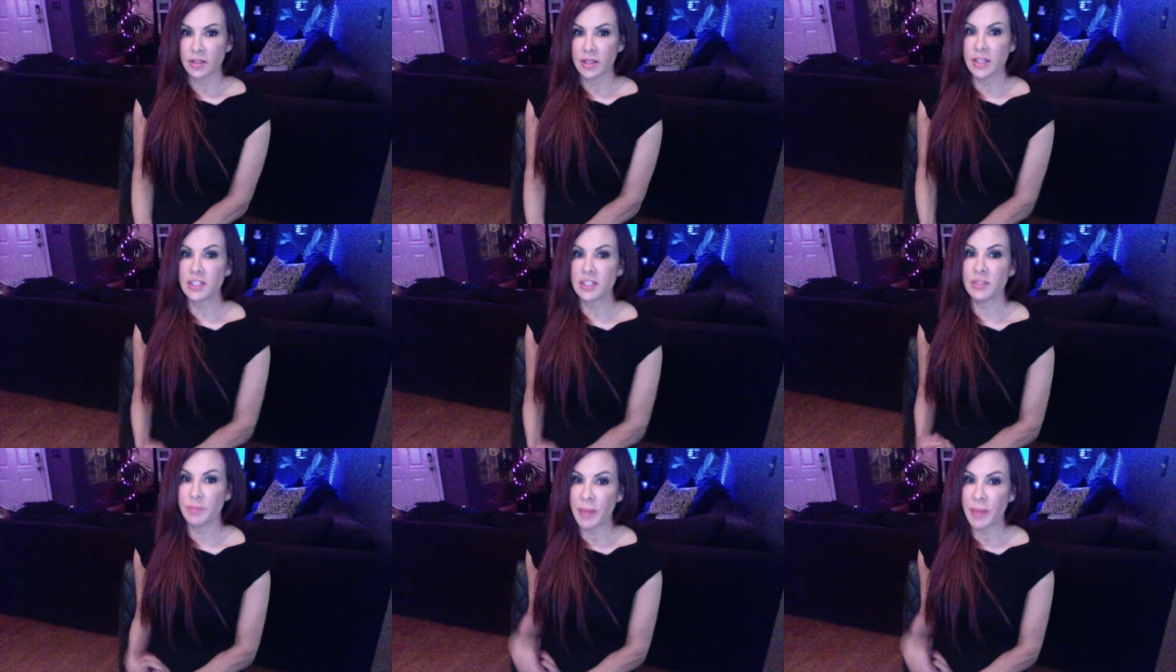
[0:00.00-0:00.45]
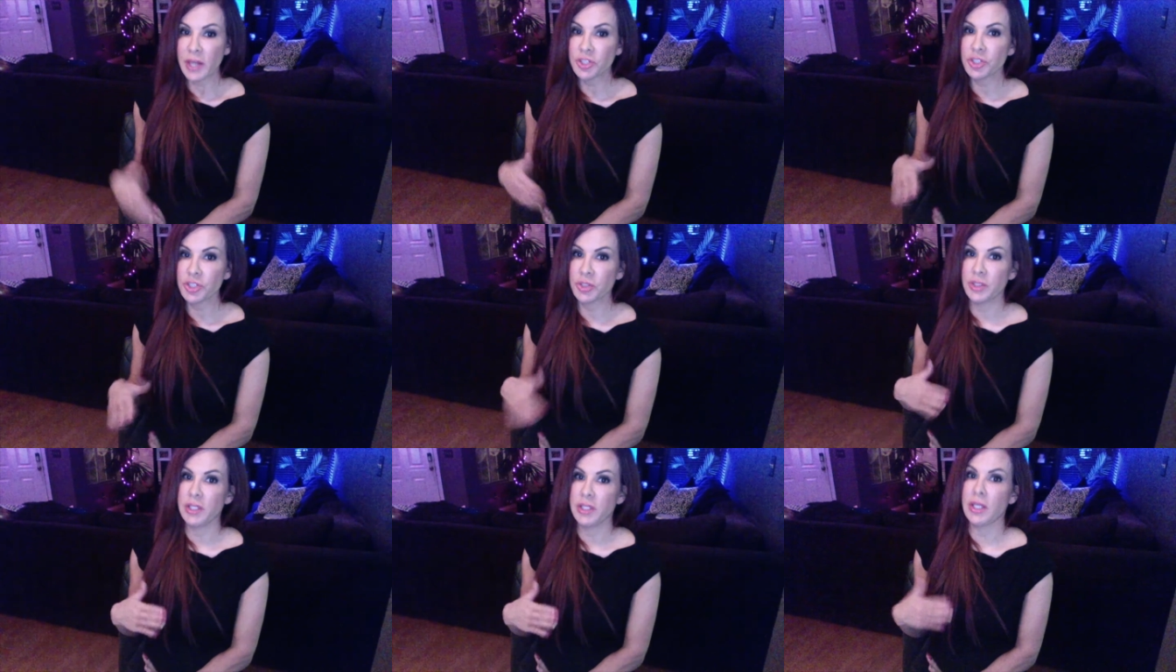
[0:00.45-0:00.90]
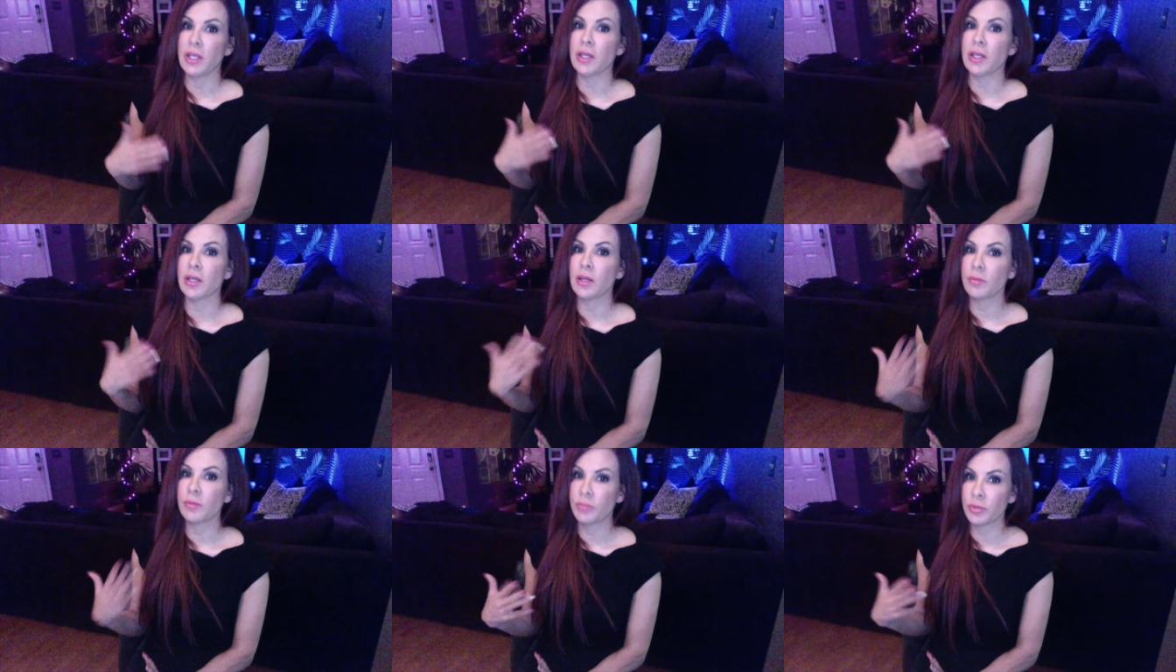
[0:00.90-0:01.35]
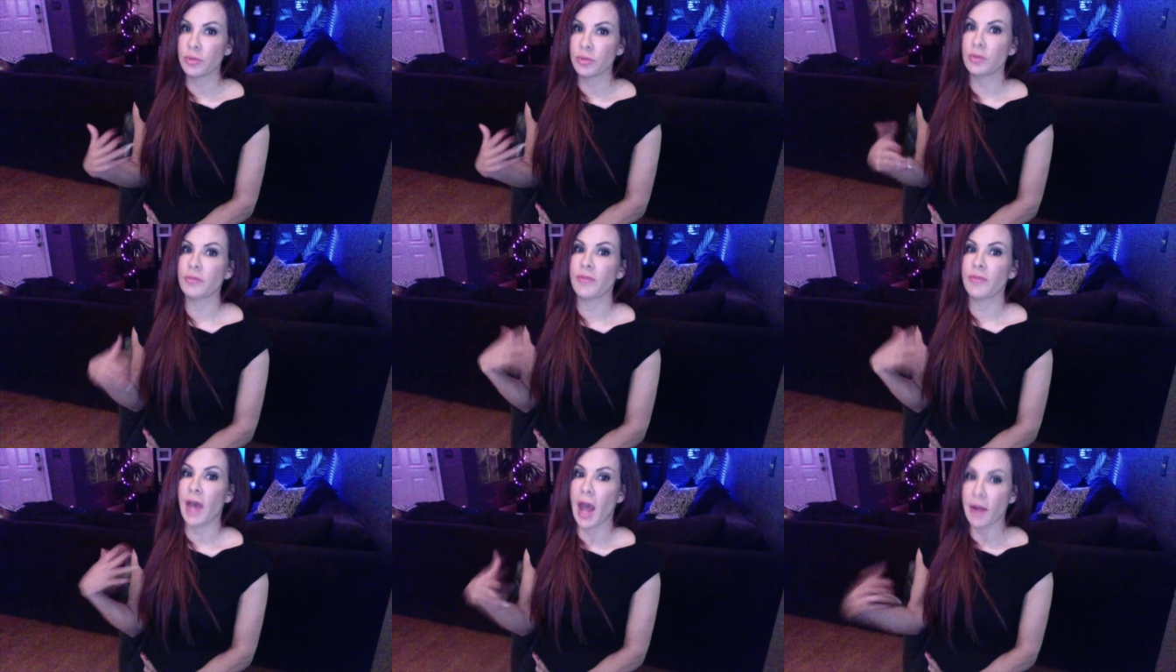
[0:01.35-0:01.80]
especially
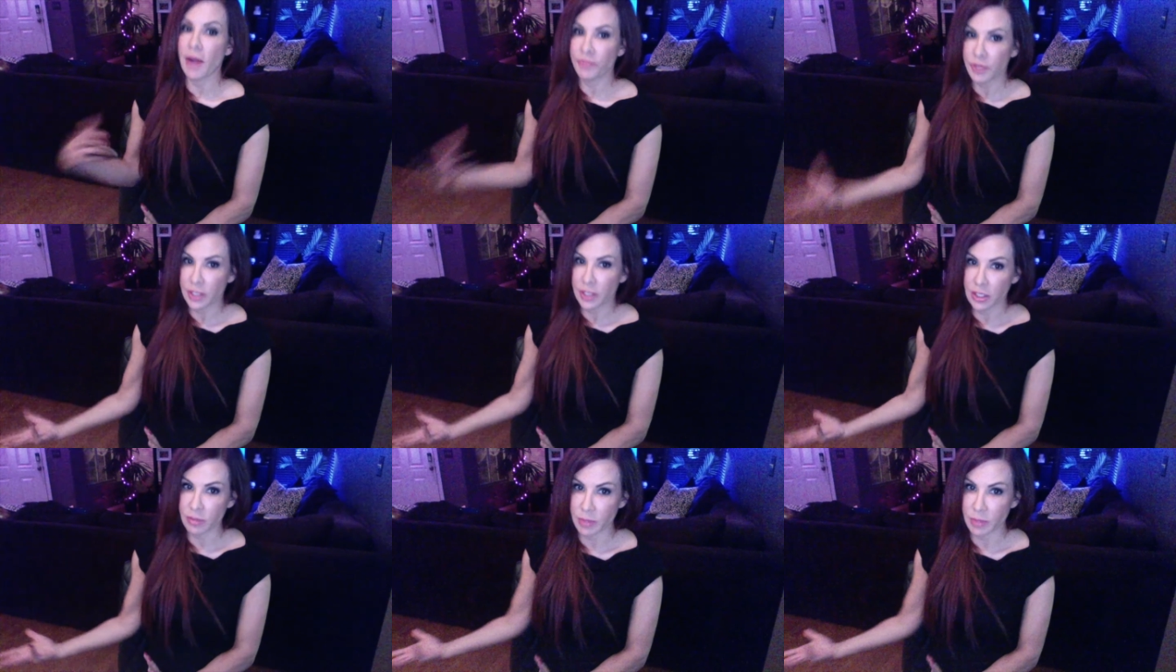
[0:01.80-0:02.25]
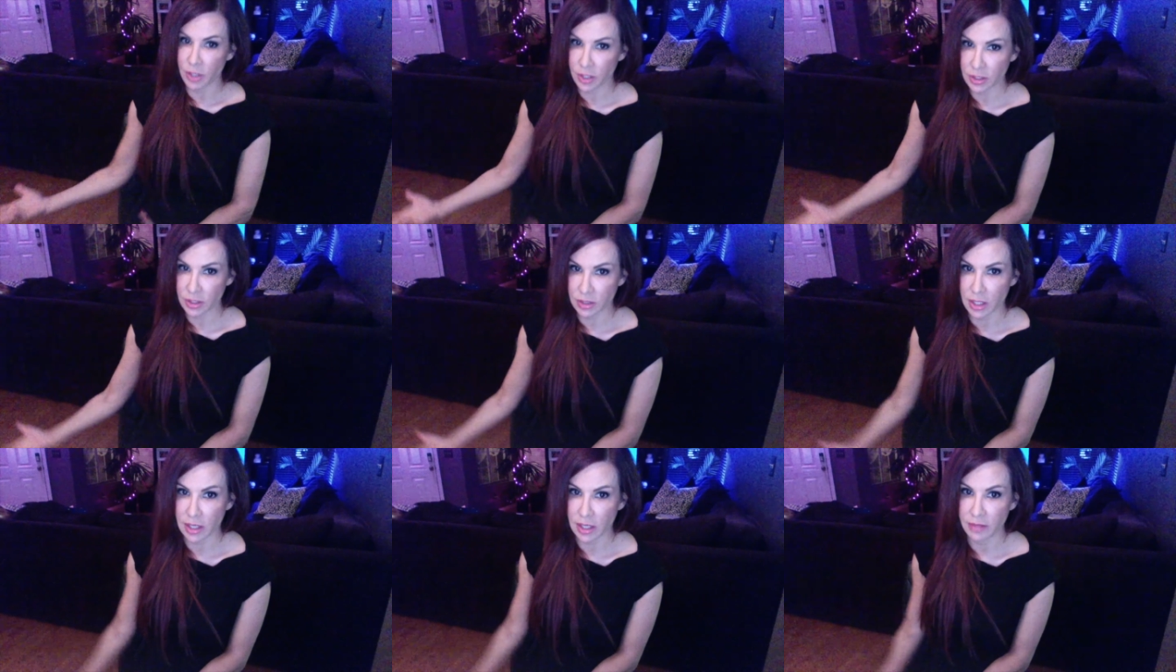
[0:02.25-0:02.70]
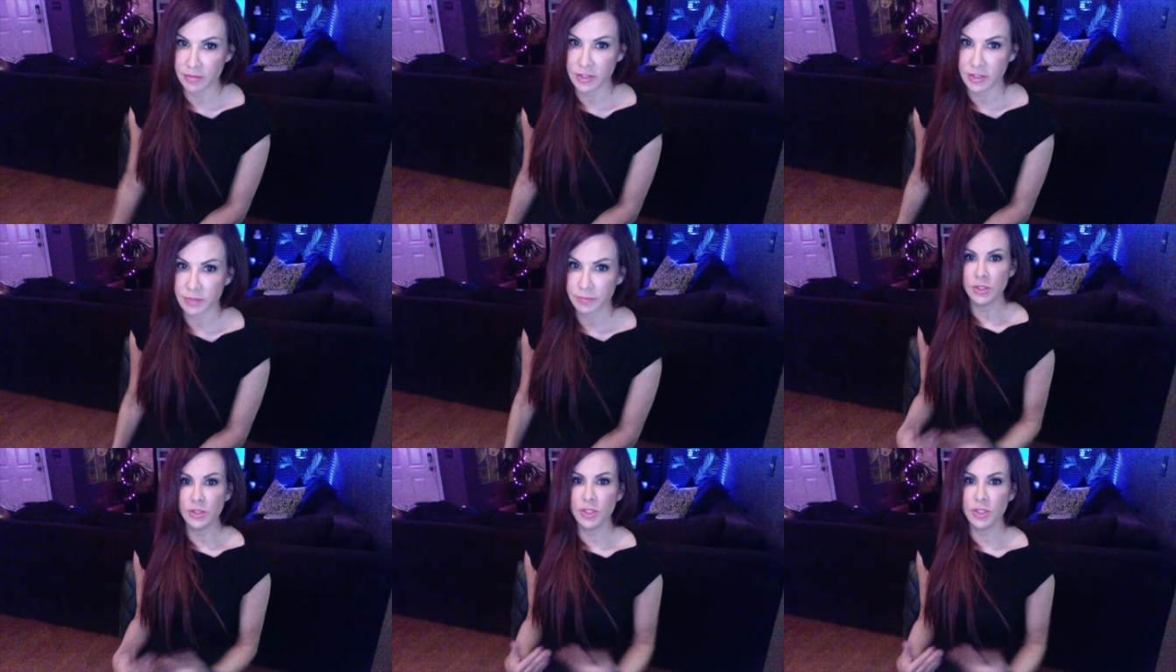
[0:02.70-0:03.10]
improve African American lives.